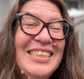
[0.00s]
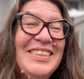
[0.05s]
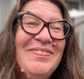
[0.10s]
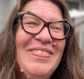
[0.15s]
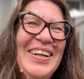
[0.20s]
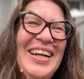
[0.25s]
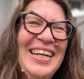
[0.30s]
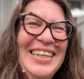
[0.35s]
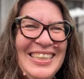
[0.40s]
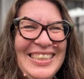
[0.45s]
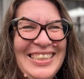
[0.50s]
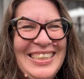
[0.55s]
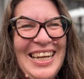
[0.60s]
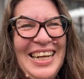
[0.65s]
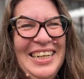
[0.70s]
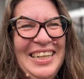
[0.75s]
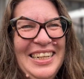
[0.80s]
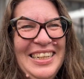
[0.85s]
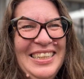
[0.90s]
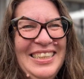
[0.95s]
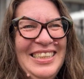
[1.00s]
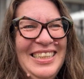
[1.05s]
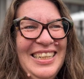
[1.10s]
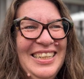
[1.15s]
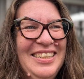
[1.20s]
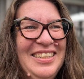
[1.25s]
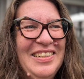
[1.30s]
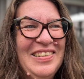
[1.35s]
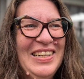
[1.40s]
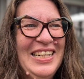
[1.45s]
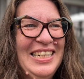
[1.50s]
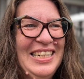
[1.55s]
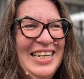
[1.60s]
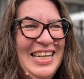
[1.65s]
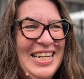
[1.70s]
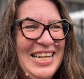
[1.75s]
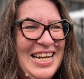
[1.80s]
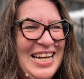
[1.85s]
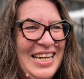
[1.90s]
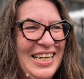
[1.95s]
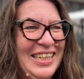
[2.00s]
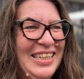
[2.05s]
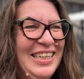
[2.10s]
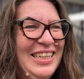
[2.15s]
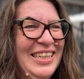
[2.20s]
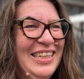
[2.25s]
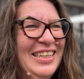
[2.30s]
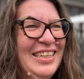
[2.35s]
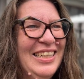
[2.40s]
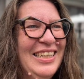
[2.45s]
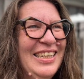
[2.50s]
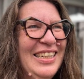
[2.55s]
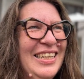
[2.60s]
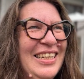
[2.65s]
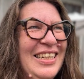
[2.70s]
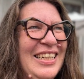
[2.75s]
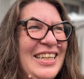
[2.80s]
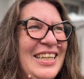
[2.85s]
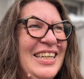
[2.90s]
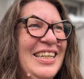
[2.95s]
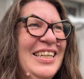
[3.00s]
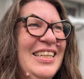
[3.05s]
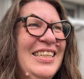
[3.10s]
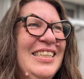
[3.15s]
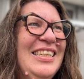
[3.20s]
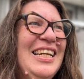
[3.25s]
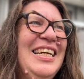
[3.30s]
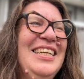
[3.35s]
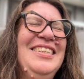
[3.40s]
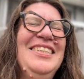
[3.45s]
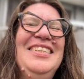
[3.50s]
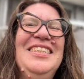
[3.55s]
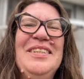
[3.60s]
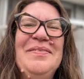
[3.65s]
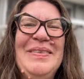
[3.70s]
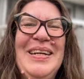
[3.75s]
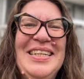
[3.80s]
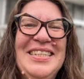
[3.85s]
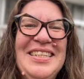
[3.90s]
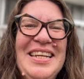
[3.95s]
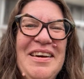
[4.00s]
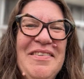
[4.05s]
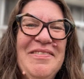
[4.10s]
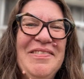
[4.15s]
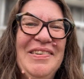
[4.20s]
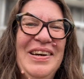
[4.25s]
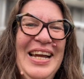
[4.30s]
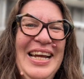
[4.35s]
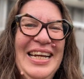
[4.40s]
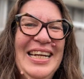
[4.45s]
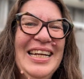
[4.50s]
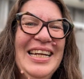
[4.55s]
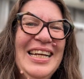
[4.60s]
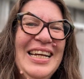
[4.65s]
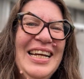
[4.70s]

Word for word: But I decided to do it in a nice to myself way.